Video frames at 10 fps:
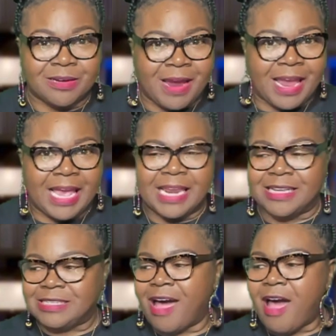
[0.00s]
right? And
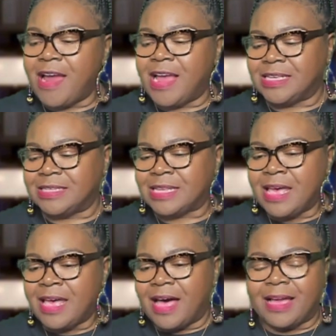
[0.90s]
the star is
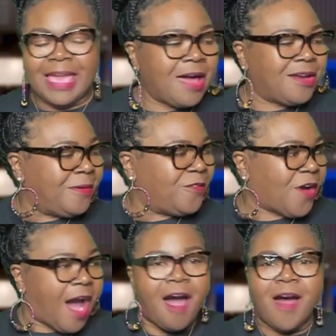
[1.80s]
accountable
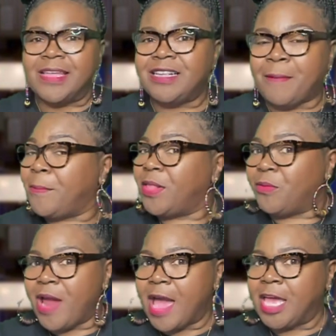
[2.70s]
for all these people
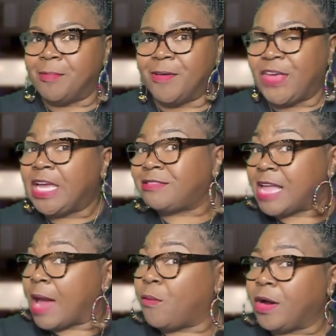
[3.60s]
around him. If he's
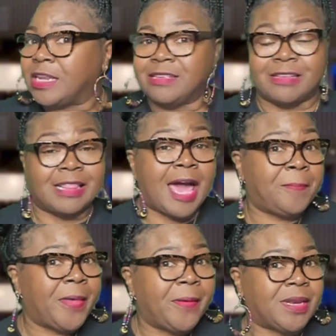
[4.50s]
not working, there's a lot
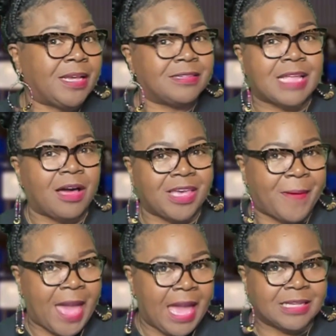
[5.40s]
of people that's not gonna get
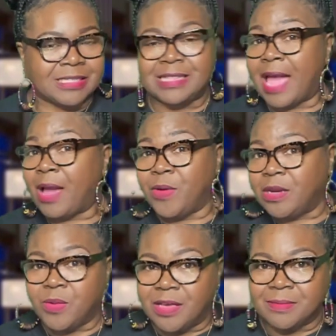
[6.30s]
paid, just like
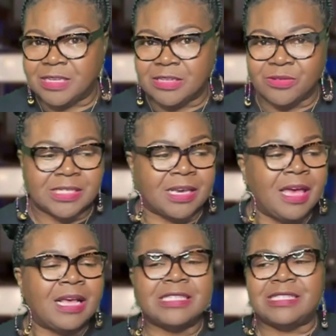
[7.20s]
Wendy Williams' situation.
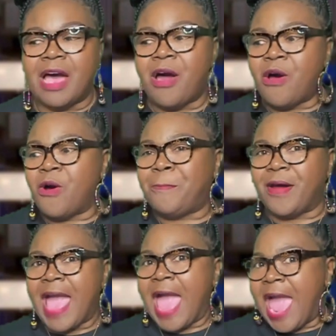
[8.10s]
So
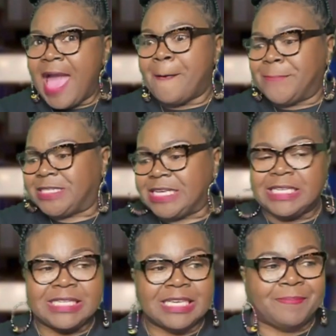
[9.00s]
perhaps
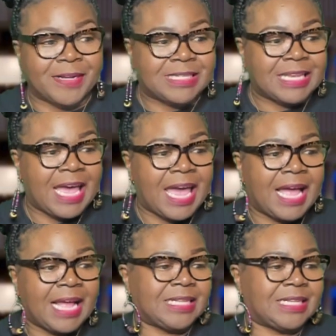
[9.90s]
he's just
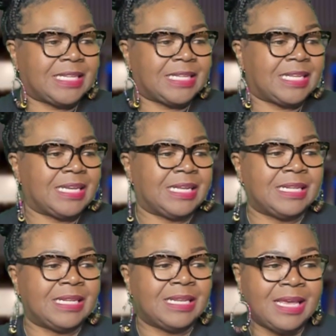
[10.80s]
protecting
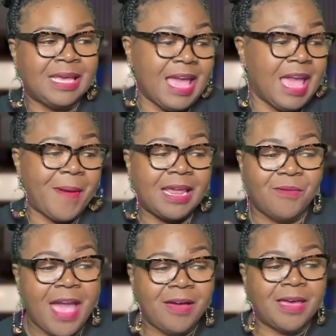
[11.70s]
everybody
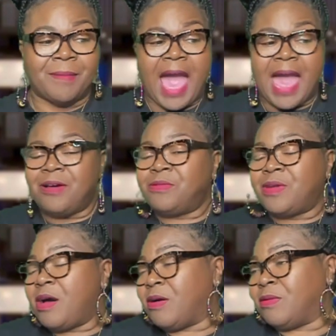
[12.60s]
around him. I don't
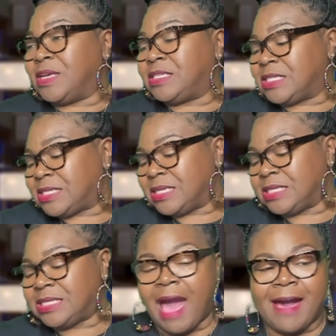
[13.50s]
know.
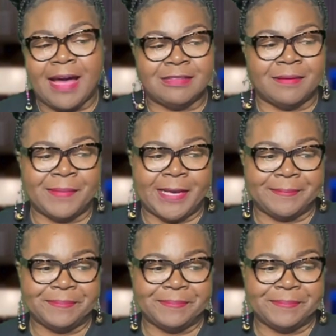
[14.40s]
It's odd to me.